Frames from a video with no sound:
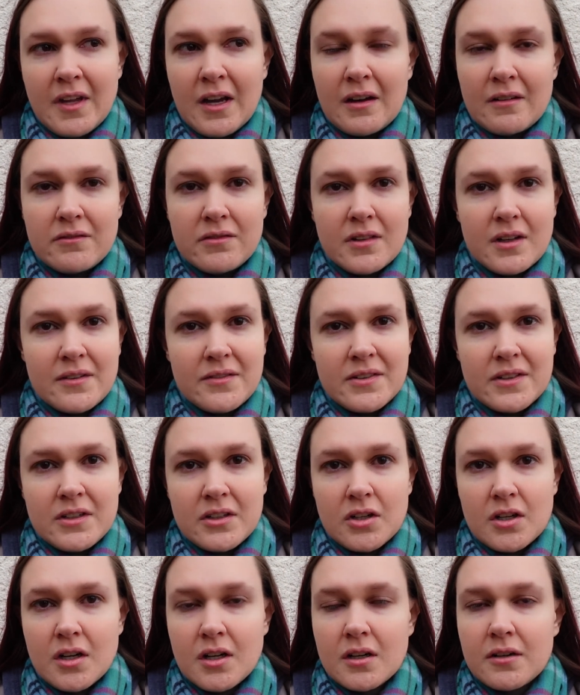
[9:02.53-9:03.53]
have love in
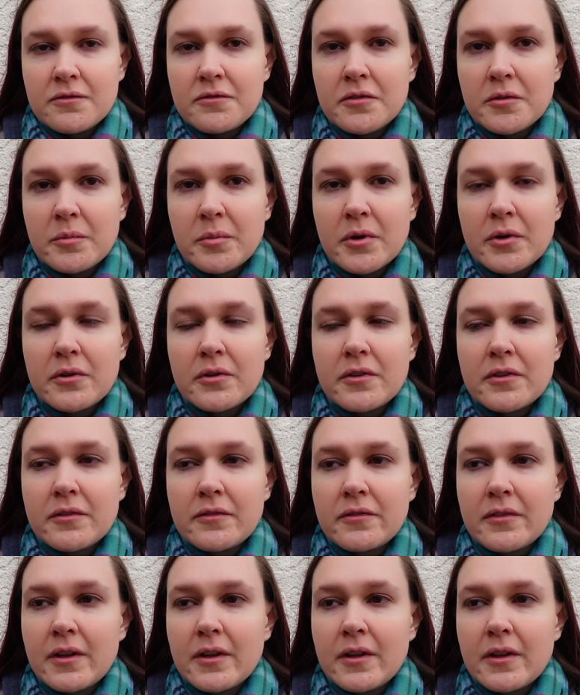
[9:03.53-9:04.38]
your heart for both of